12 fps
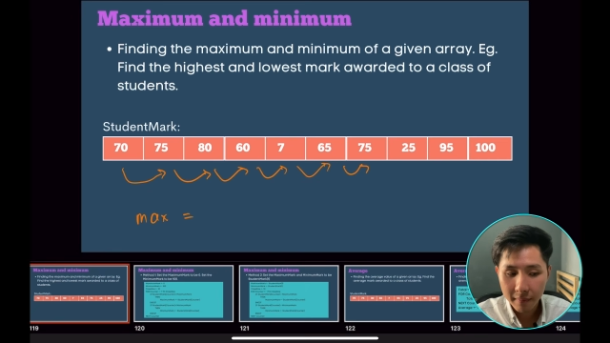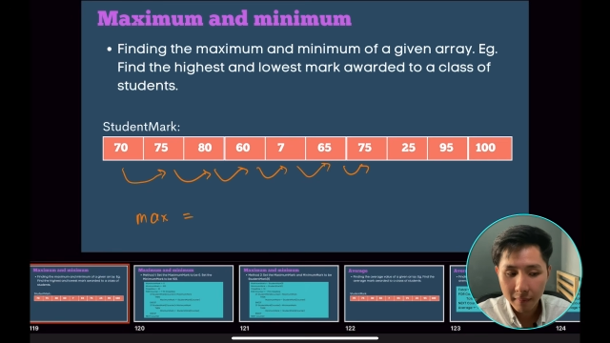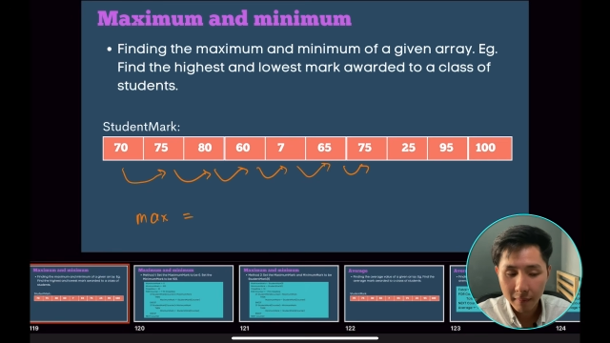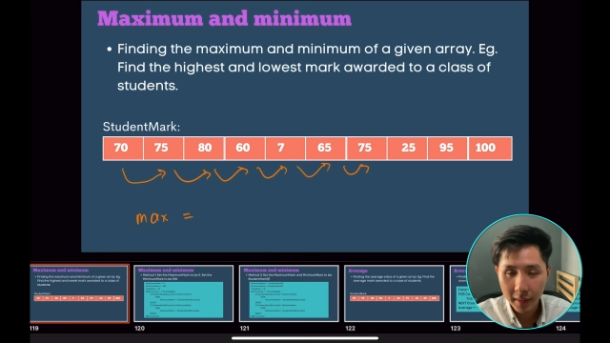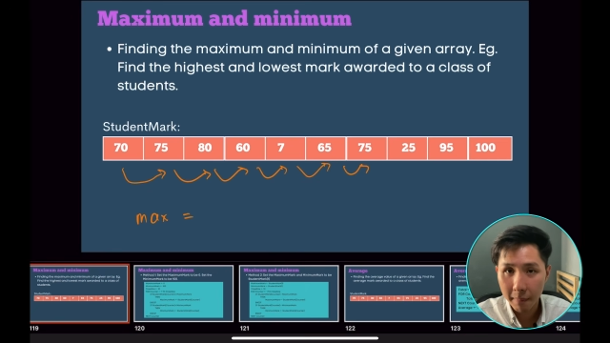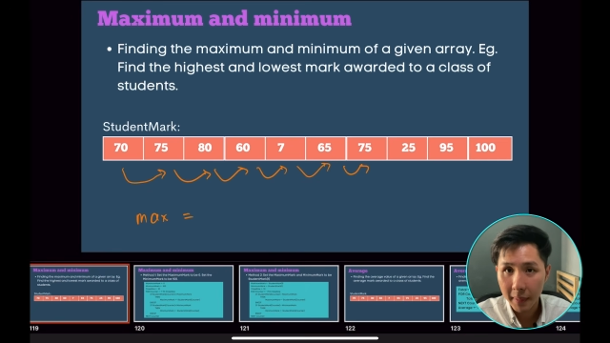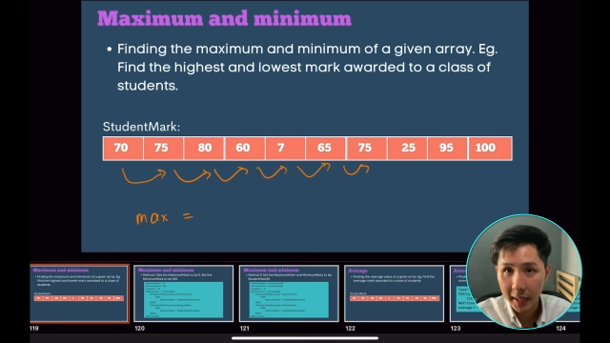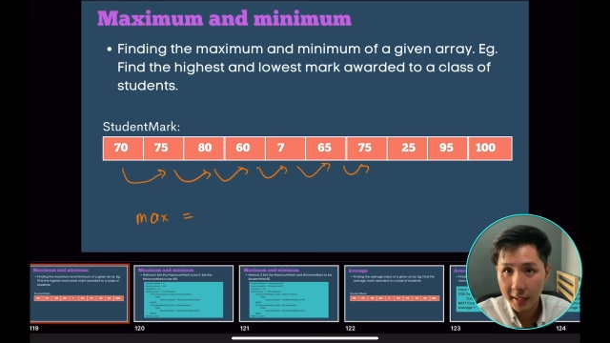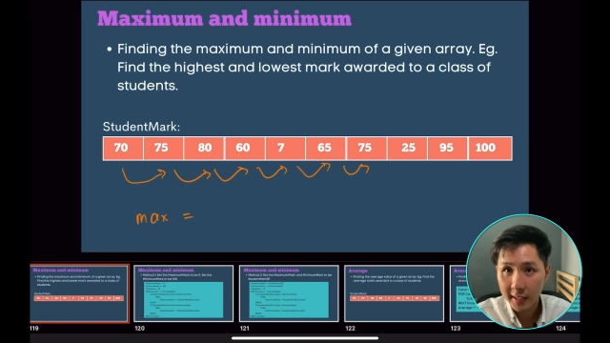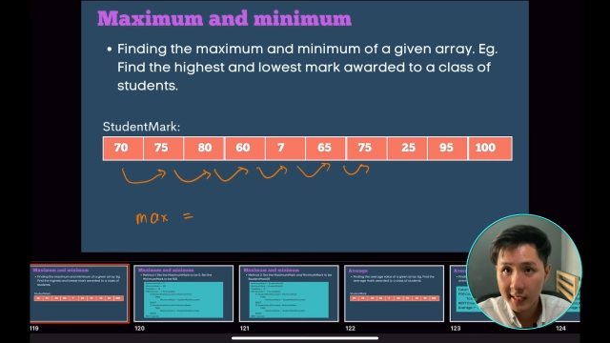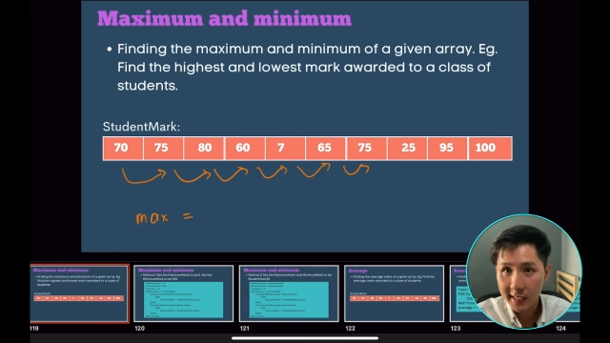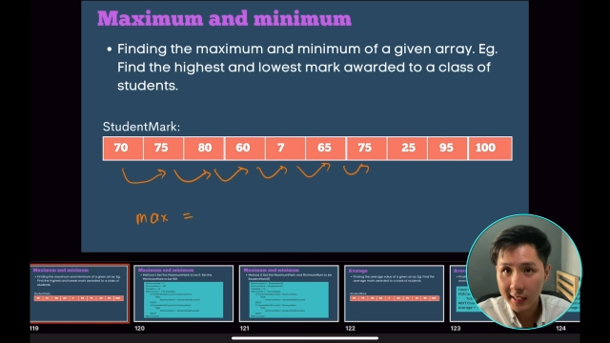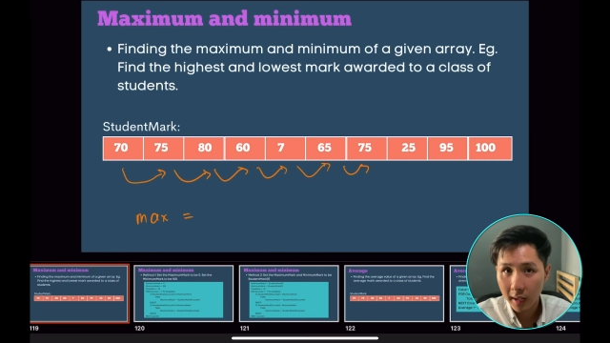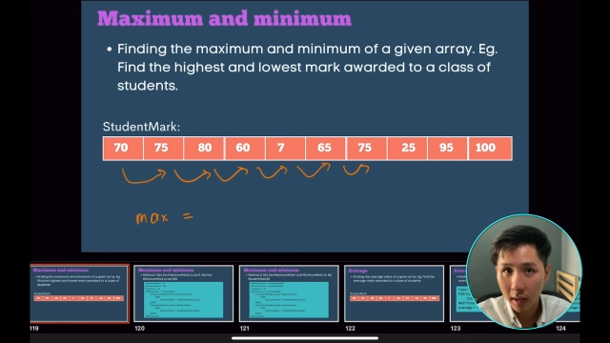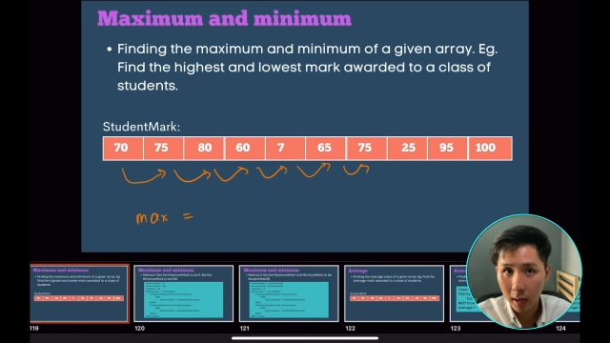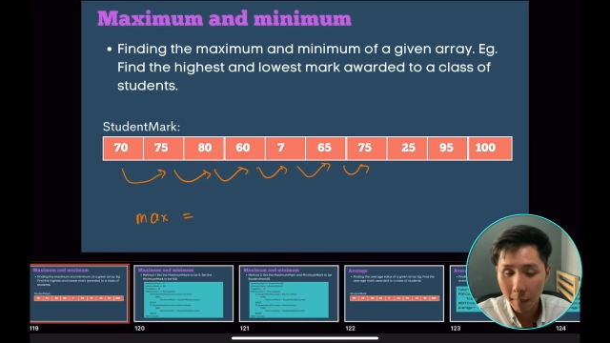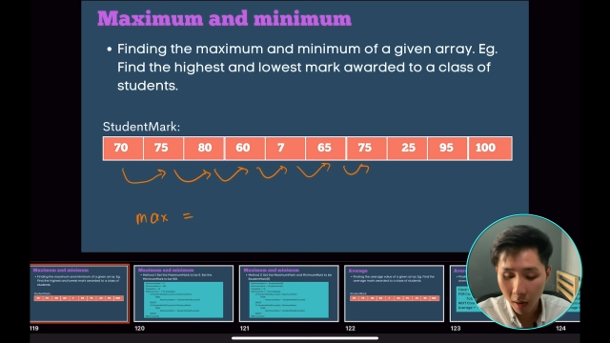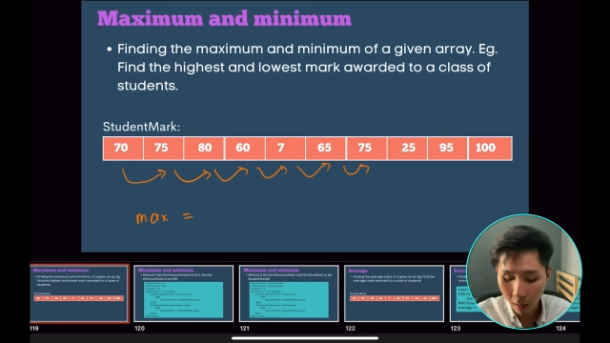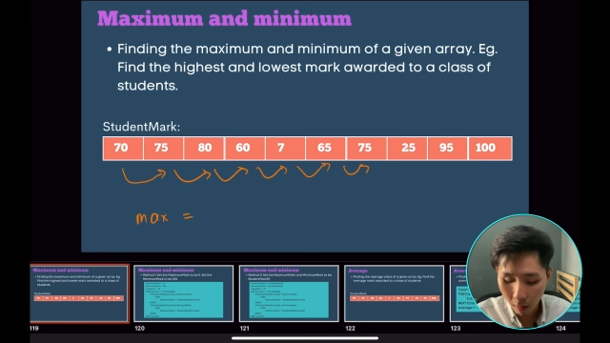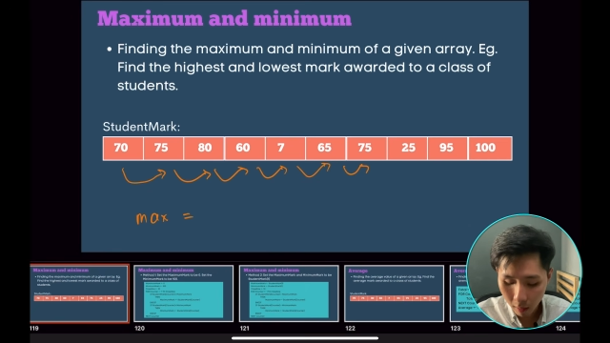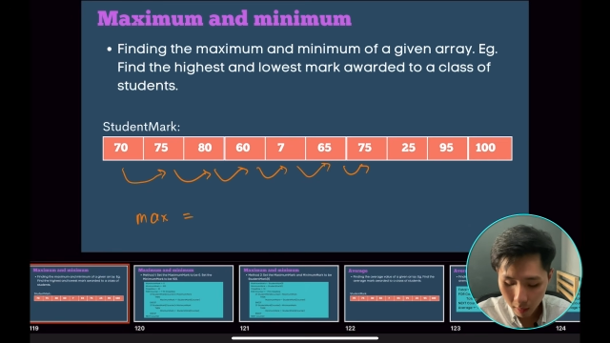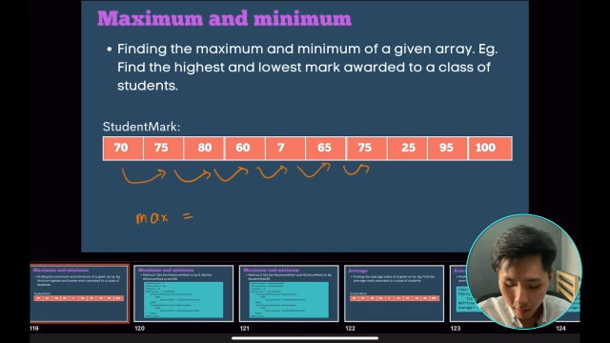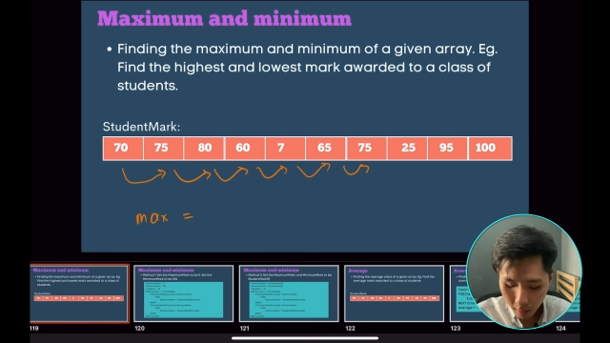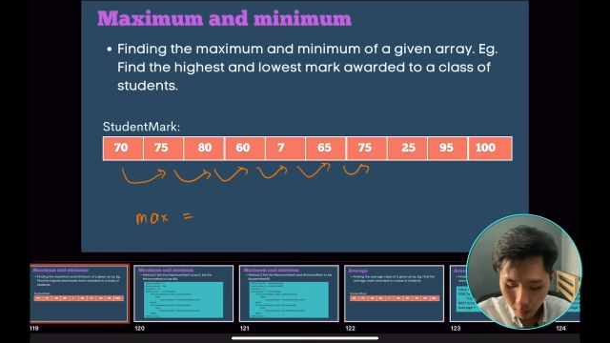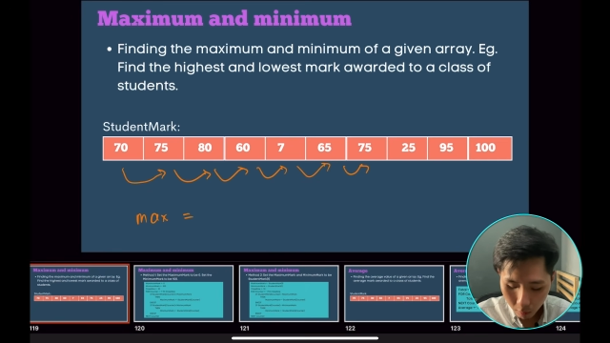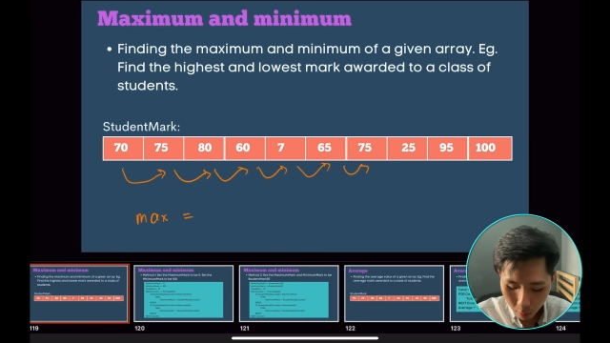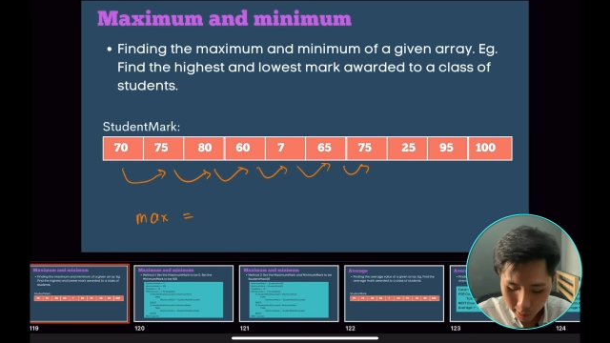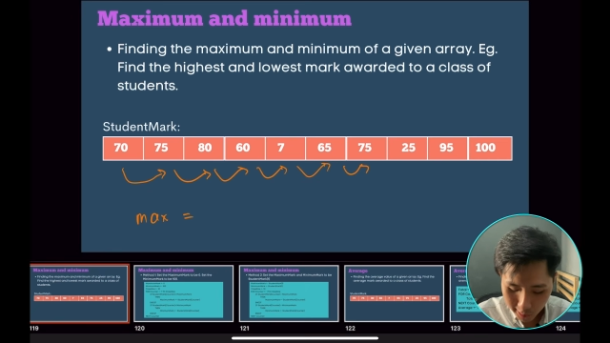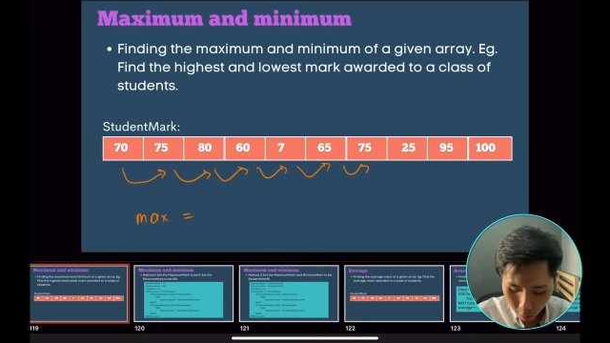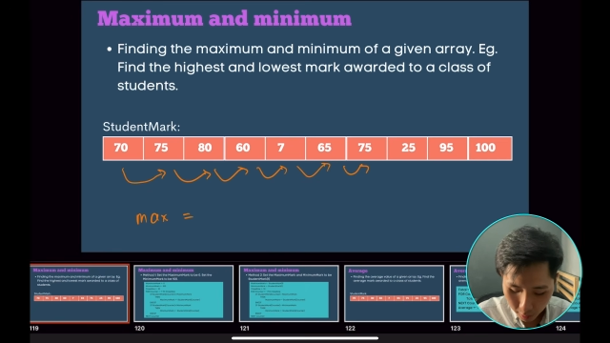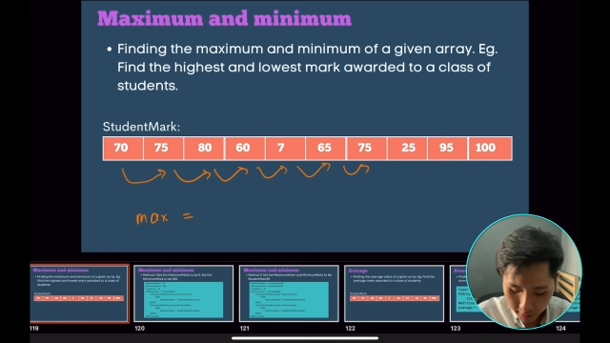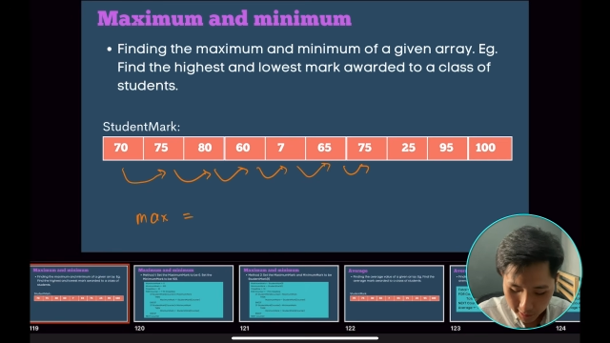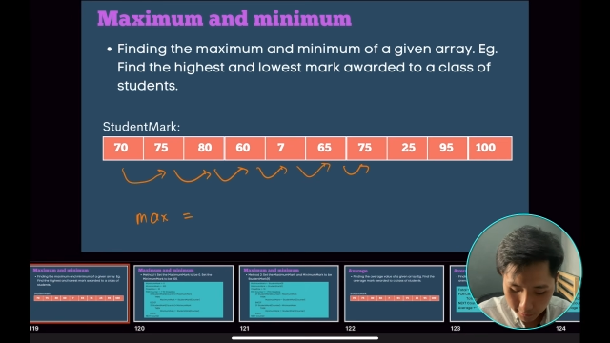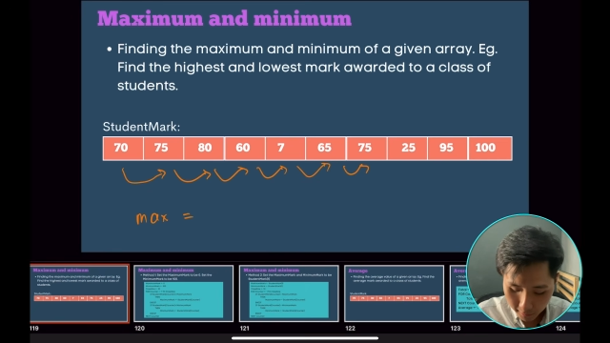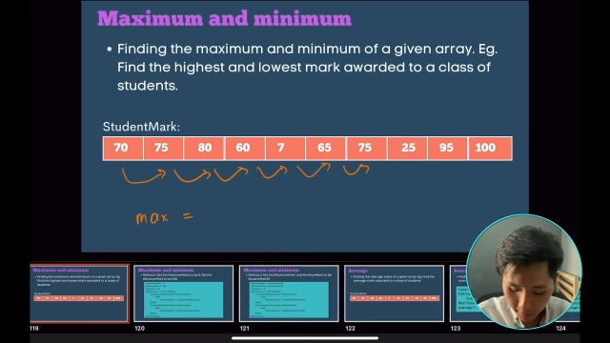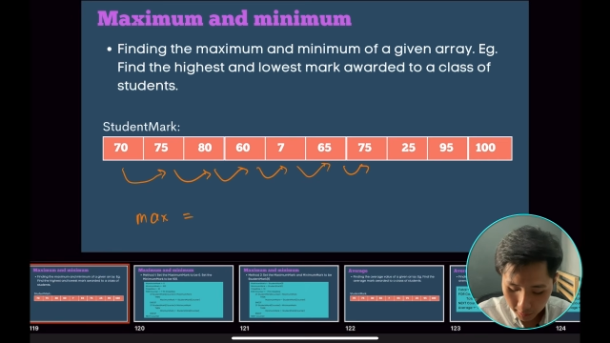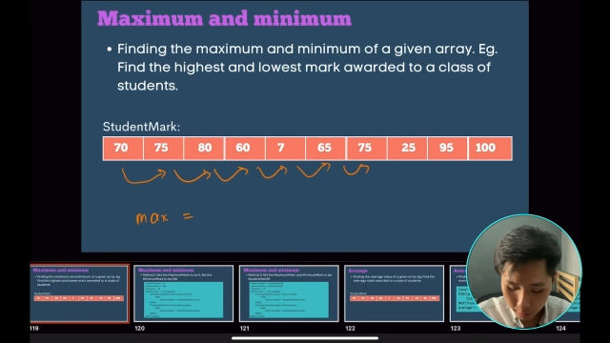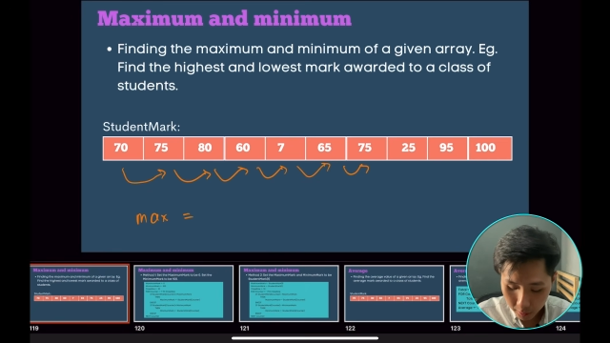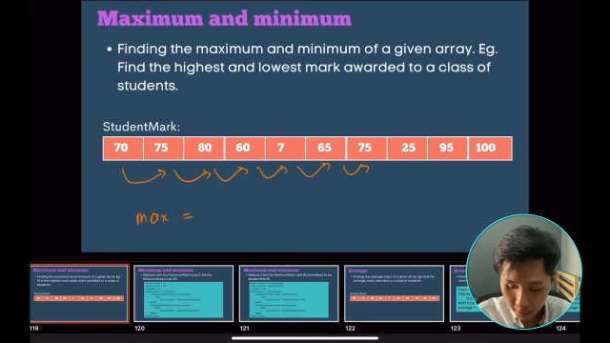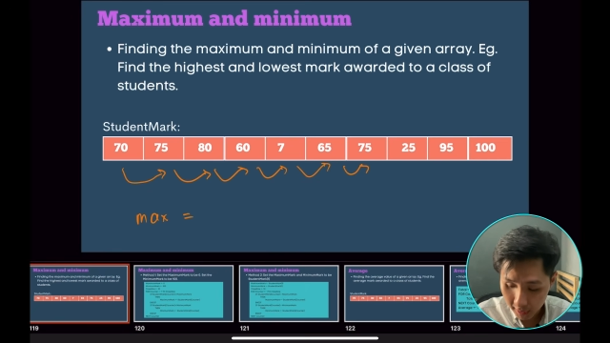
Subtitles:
the biggest among all, we'll store this value